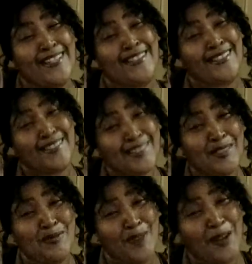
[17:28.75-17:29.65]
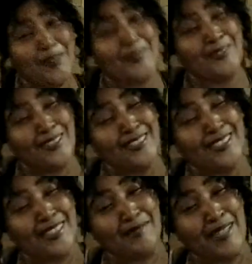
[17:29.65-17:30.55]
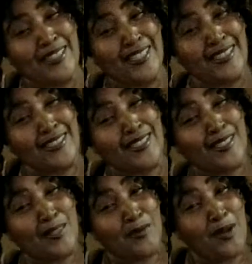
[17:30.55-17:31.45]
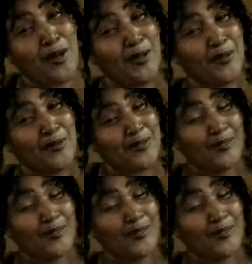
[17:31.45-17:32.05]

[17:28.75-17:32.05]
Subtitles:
Tootsie Roll. Just make that Tootsie Roll.